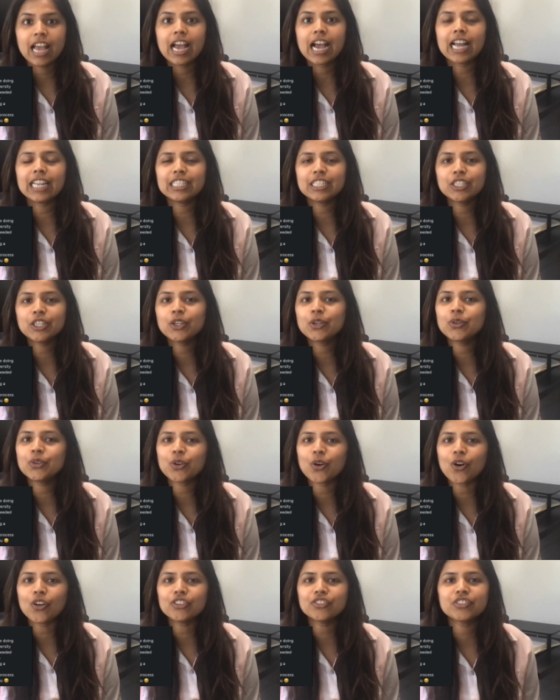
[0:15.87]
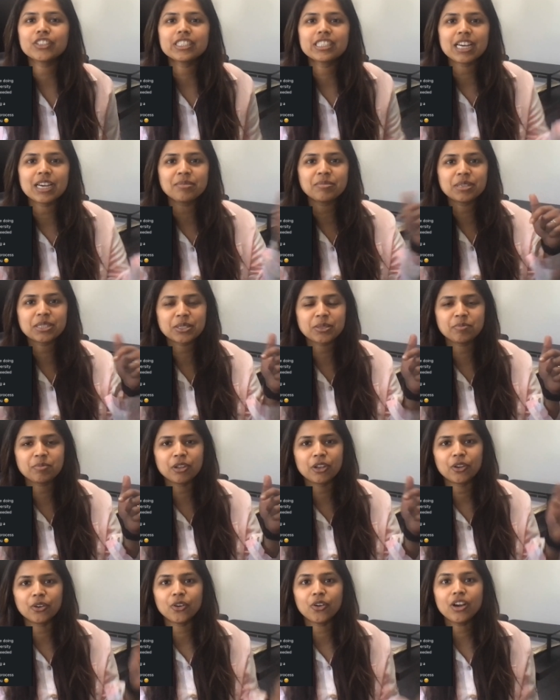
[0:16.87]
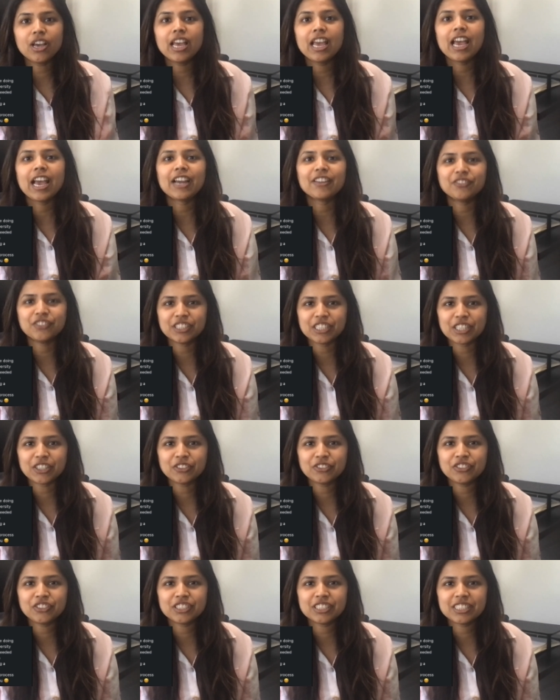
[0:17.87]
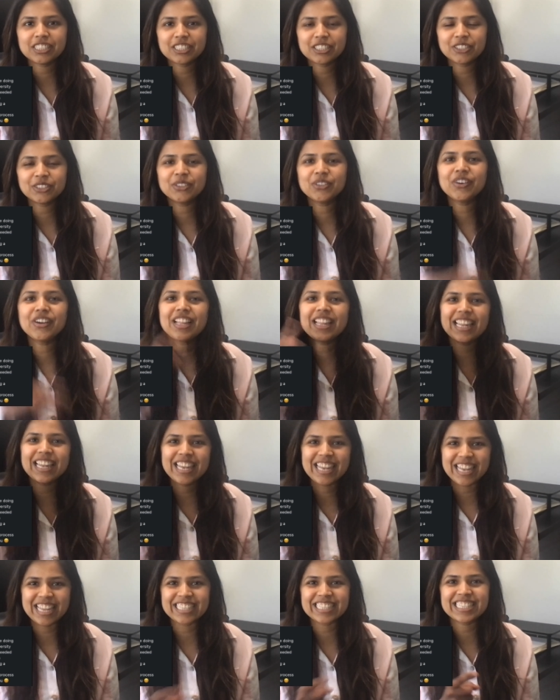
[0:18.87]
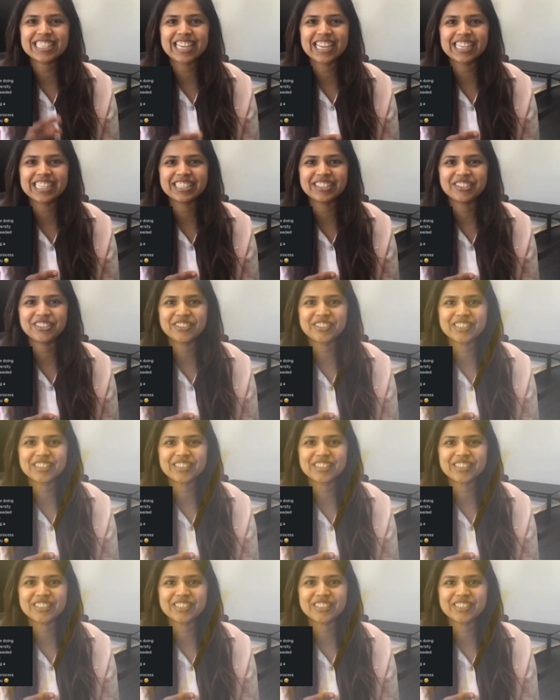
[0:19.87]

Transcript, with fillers: I'll include all of the timings below and without further ado, let's get into